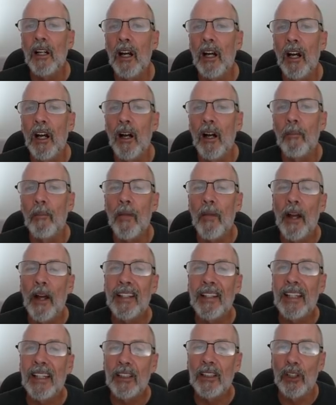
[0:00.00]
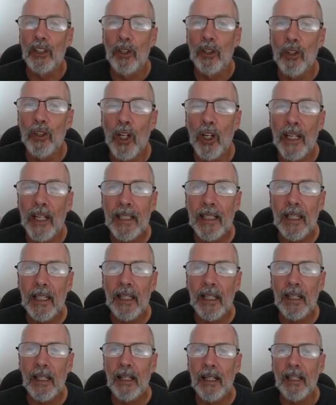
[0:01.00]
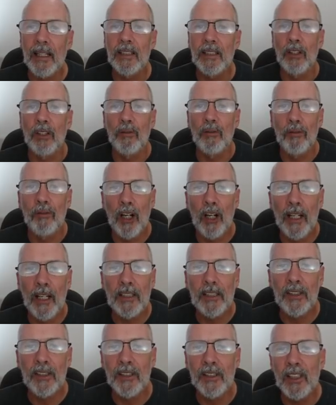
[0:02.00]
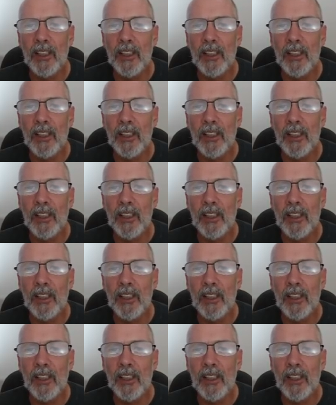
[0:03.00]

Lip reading: I think it's a good idea. It's advice.